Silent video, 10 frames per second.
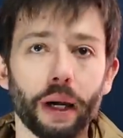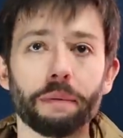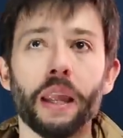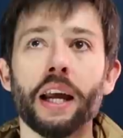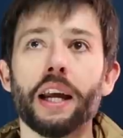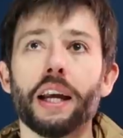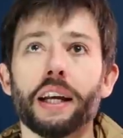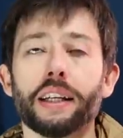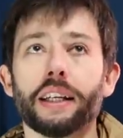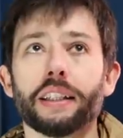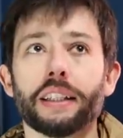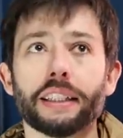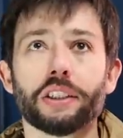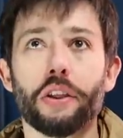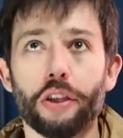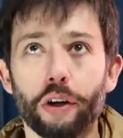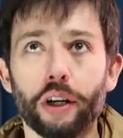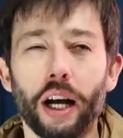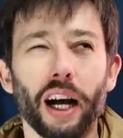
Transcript: But that's the third